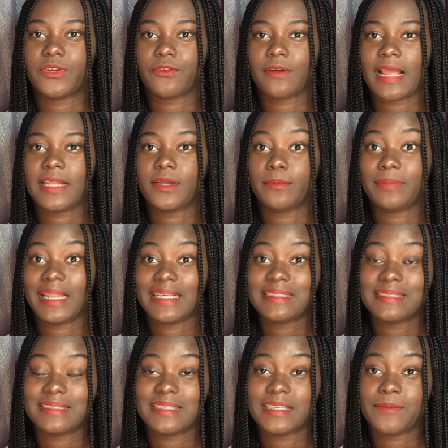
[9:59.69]

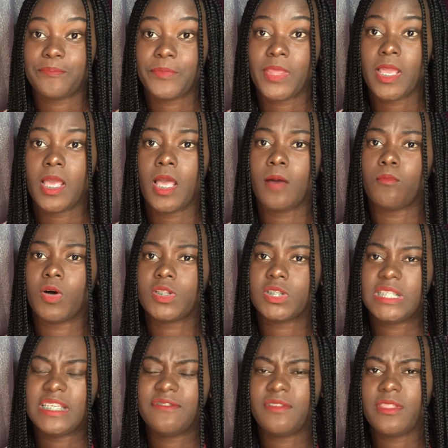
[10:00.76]
rhinoplasty. But
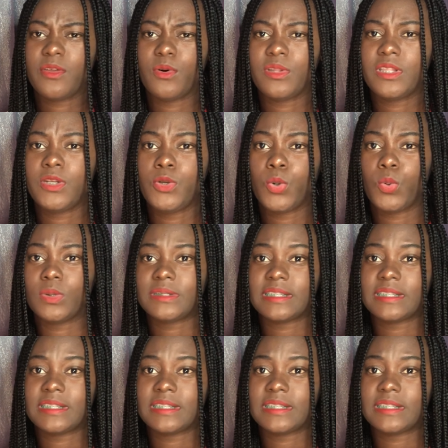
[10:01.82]
even though the nose